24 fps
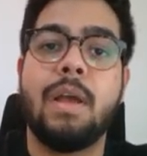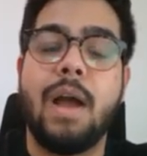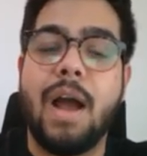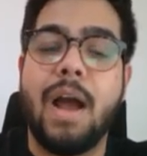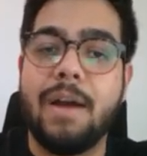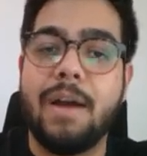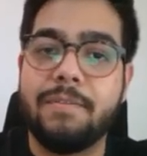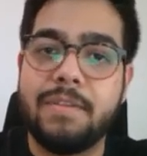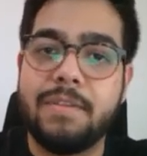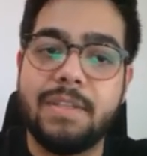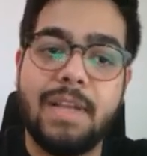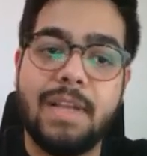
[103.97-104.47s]

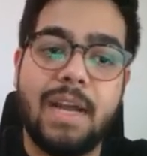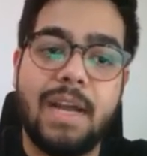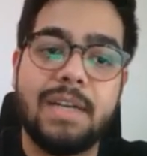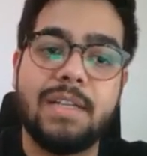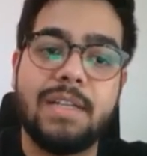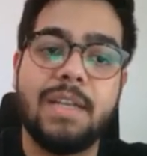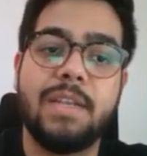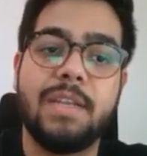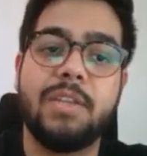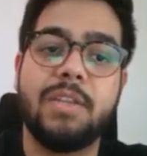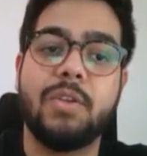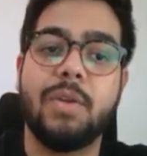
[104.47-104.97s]
After
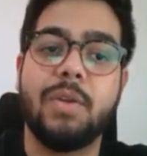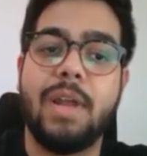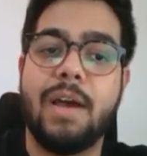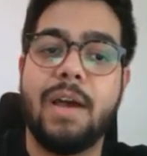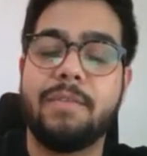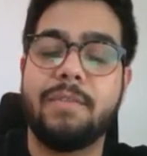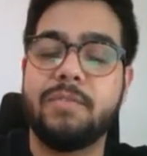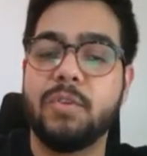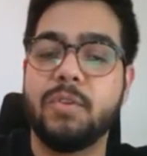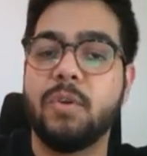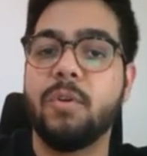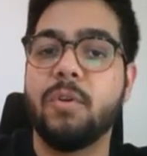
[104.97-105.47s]
that, you'll
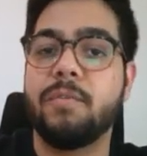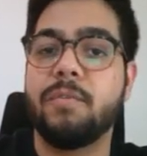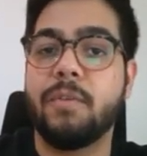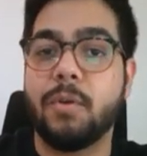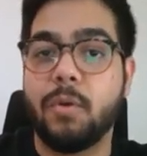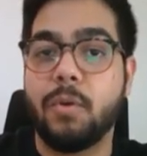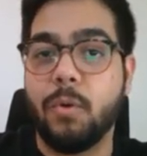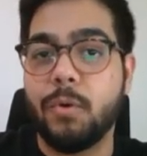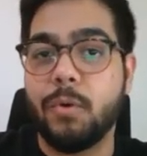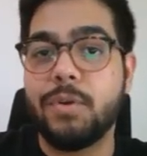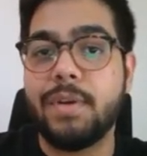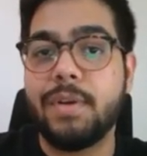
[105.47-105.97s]
have to go for
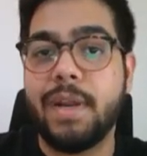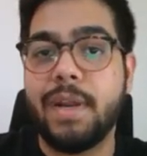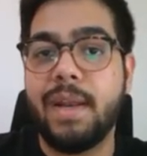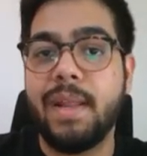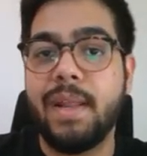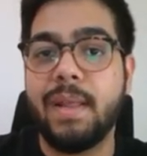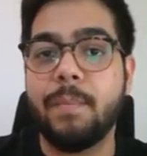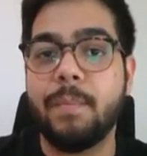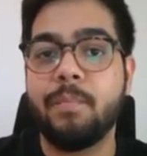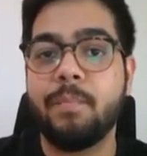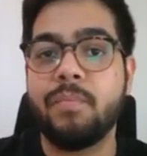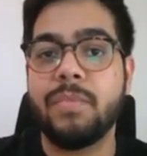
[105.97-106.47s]
core
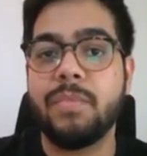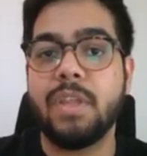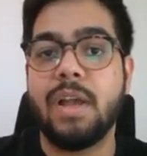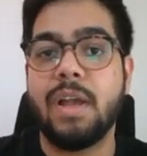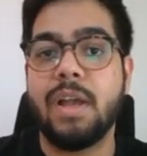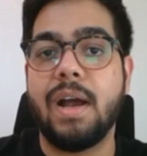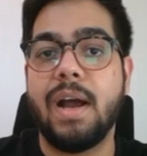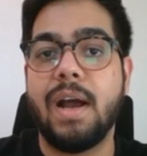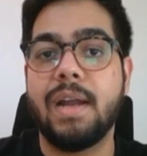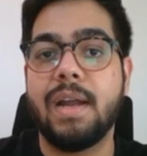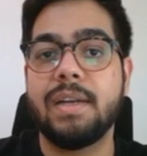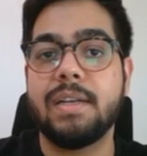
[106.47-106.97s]
training
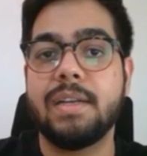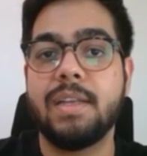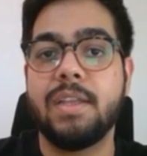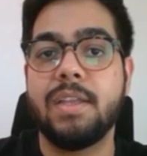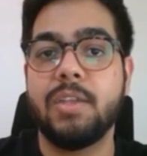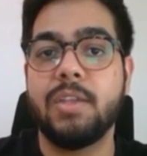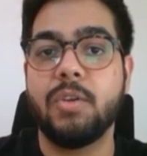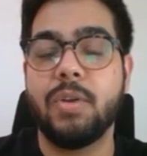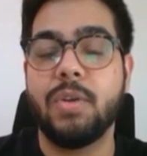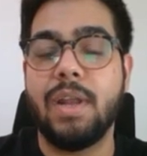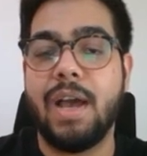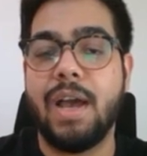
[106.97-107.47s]
and
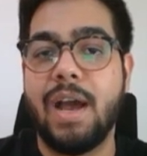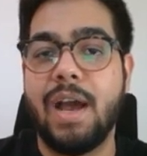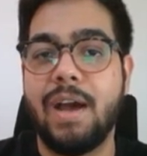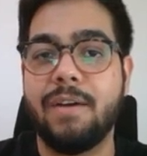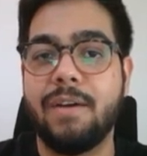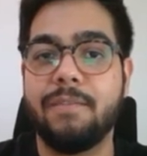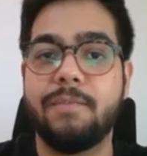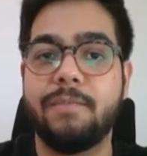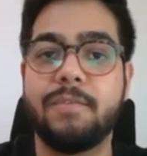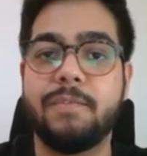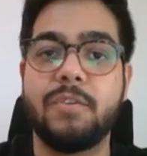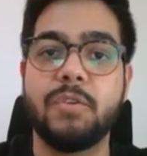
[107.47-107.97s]
you'll
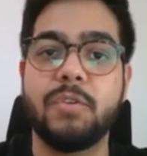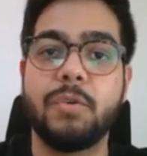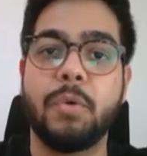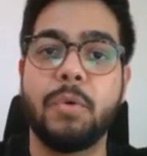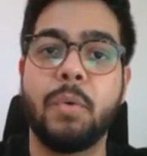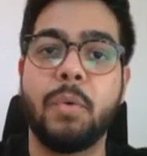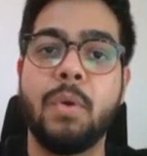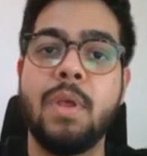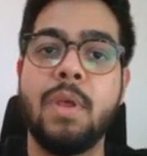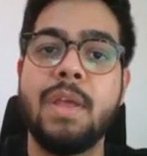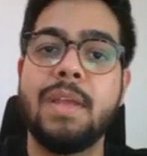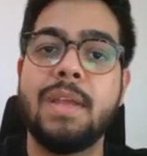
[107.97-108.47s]
have
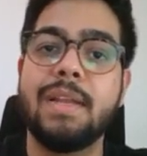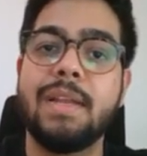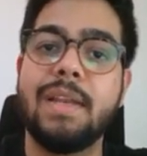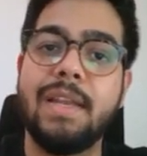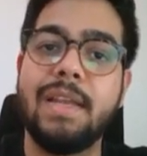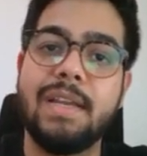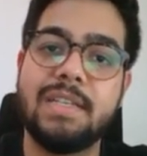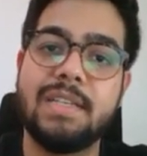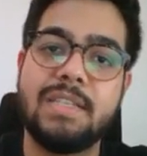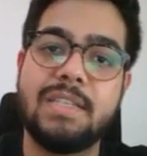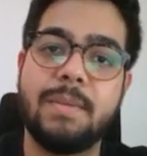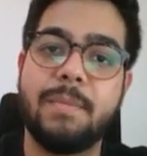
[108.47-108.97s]
to
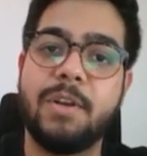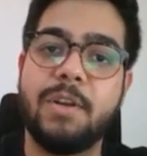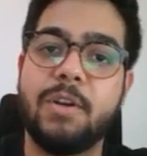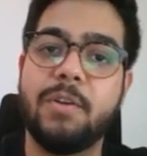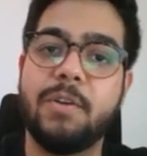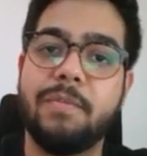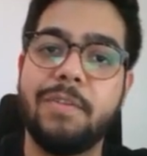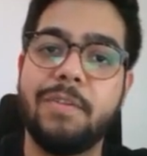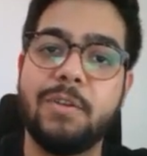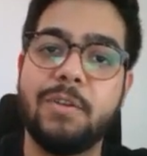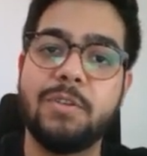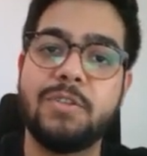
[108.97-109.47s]
clear some
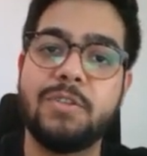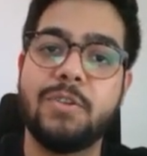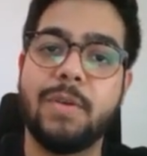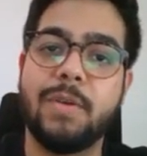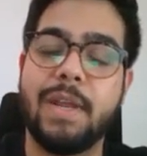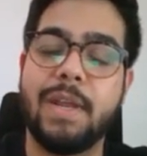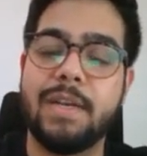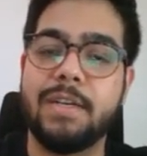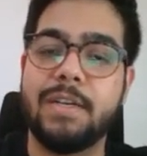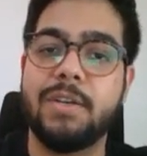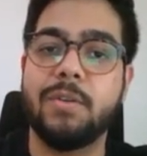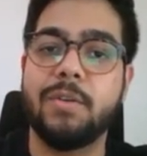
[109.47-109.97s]
interviews to
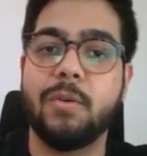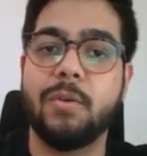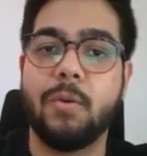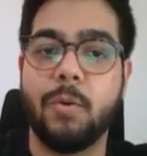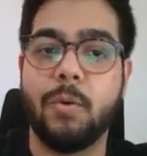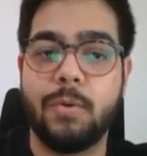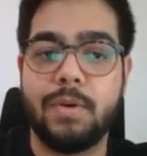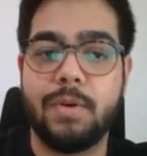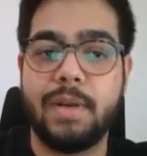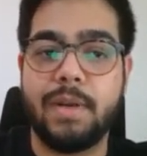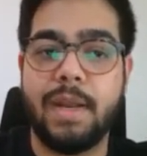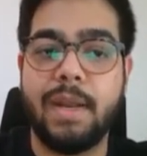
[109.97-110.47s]
get into
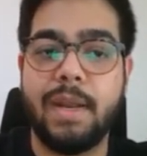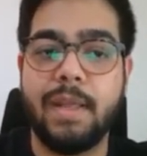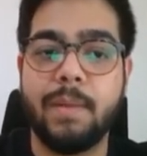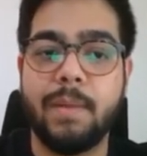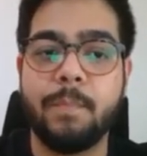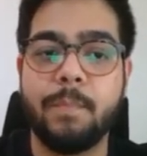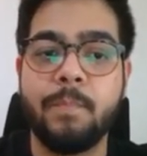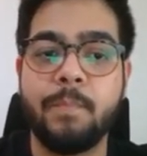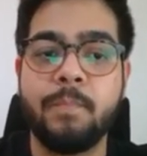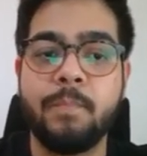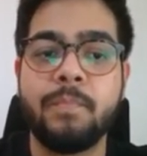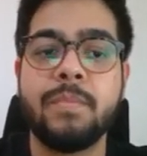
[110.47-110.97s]
core training.